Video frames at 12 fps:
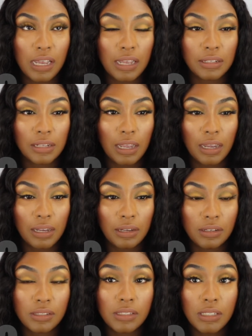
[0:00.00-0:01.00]
at
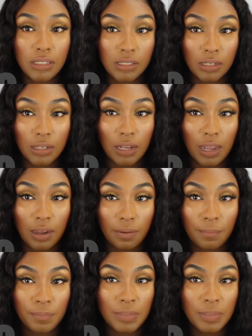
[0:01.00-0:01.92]
like 6 o'clock.